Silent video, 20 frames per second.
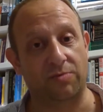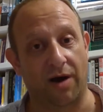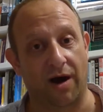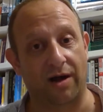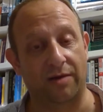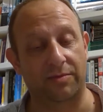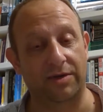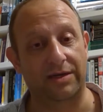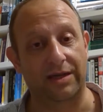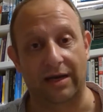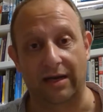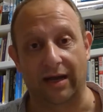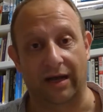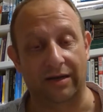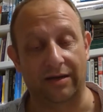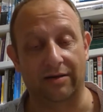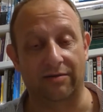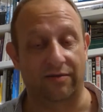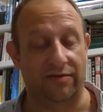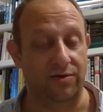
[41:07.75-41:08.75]
refused to come to
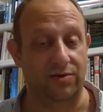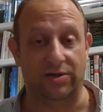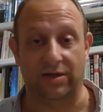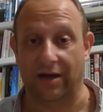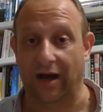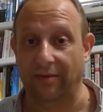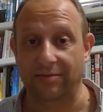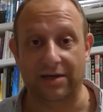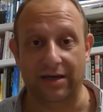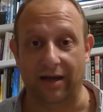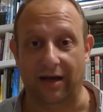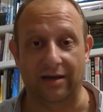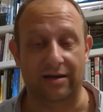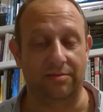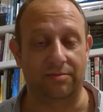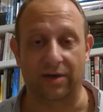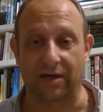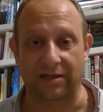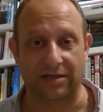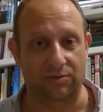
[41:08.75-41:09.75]
London because he wouldn't
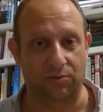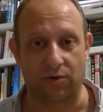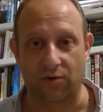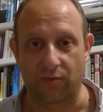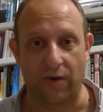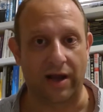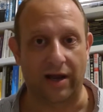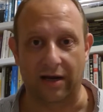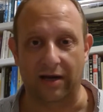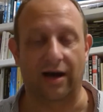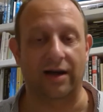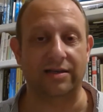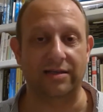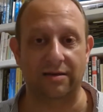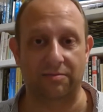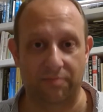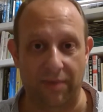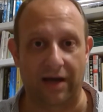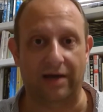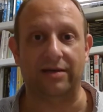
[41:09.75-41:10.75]
recognise it, but
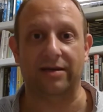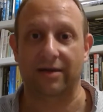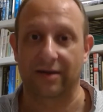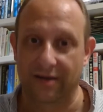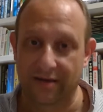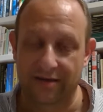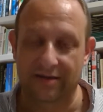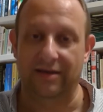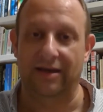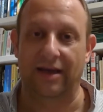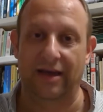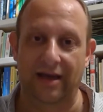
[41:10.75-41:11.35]
he had this role.